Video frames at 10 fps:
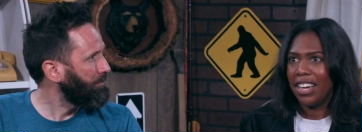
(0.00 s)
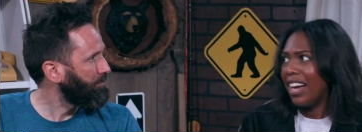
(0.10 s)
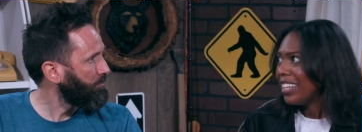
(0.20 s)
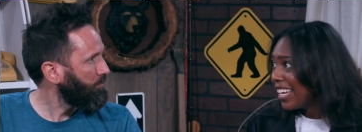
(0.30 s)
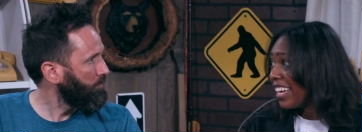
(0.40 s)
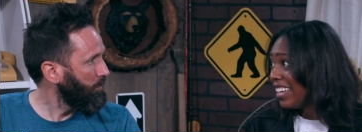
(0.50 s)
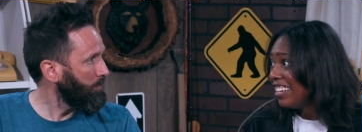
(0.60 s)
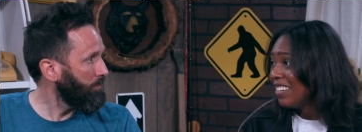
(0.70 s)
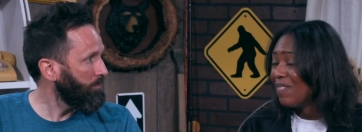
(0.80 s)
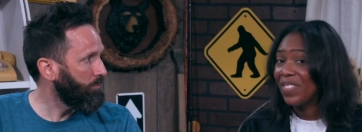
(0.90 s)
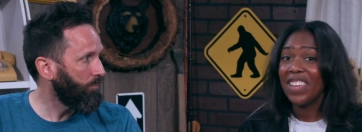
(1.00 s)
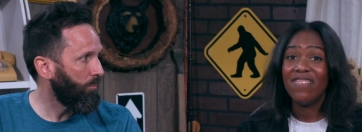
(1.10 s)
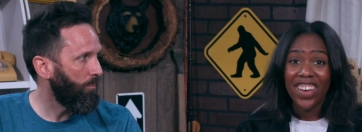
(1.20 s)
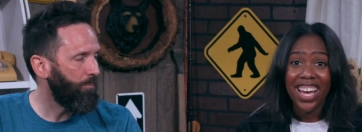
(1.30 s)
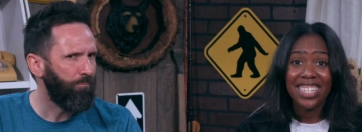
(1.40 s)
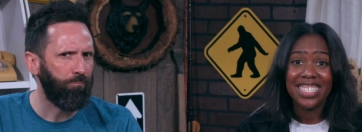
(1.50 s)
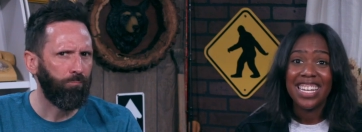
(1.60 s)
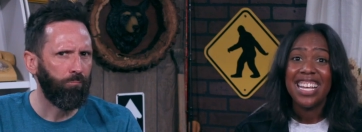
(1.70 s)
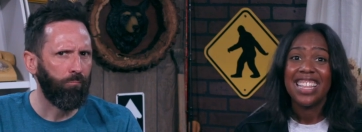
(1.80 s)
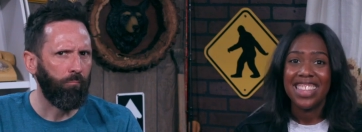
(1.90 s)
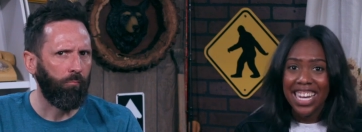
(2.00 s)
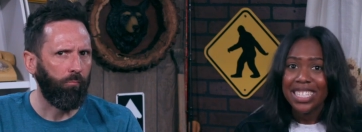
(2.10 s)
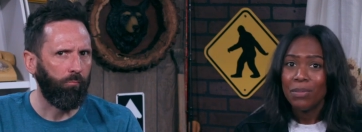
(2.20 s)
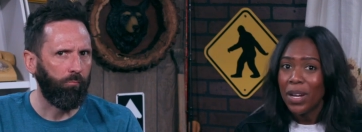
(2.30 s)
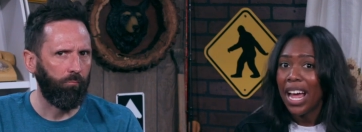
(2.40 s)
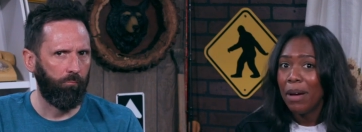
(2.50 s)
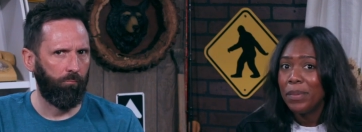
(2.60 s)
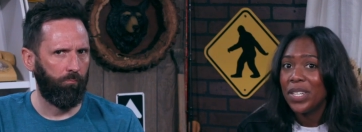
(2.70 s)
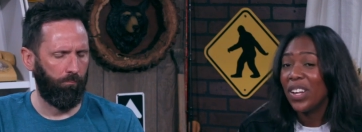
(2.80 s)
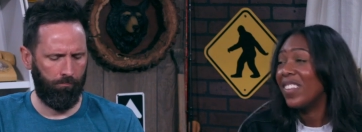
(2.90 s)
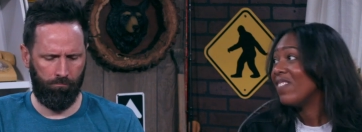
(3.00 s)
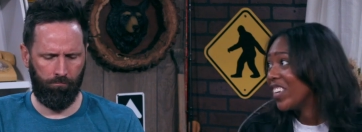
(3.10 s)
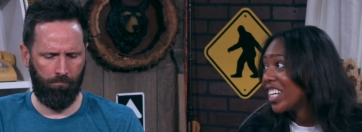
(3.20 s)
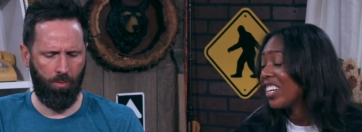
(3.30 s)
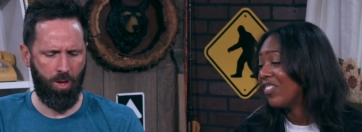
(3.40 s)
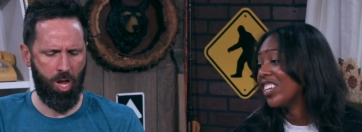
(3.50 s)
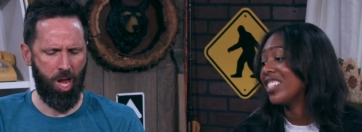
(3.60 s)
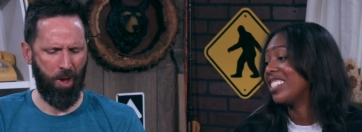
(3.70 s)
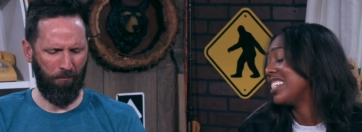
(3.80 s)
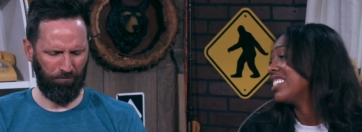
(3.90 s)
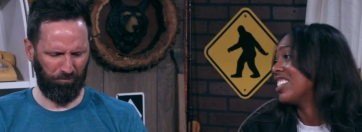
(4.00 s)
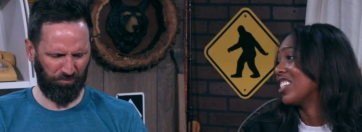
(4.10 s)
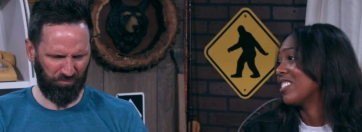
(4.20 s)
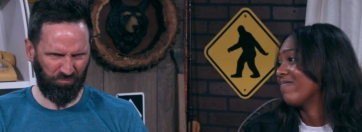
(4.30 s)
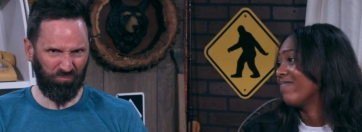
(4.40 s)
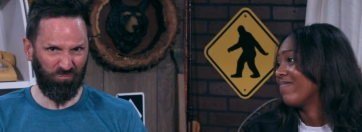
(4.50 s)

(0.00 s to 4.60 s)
Speaker 1: God can. In fact, that's what happened on the very first Easter.